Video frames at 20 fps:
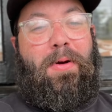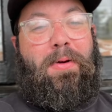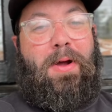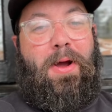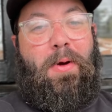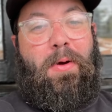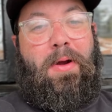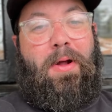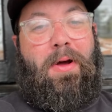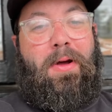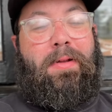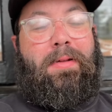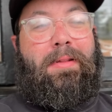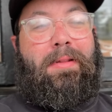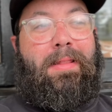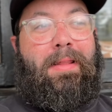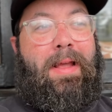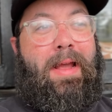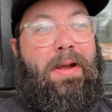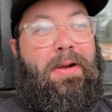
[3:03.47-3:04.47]
going on
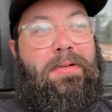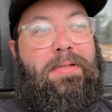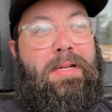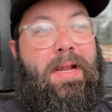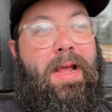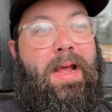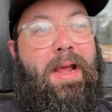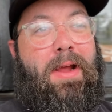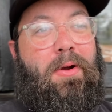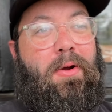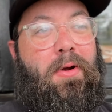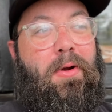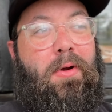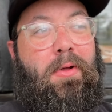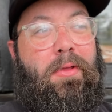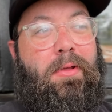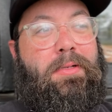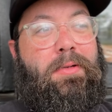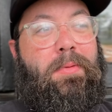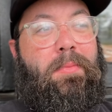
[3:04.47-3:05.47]
later today or
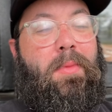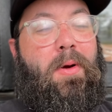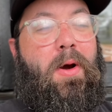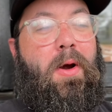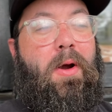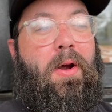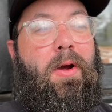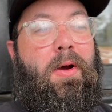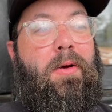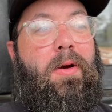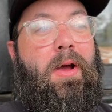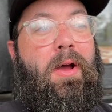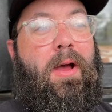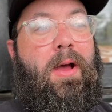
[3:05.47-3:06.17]
early tomorrow.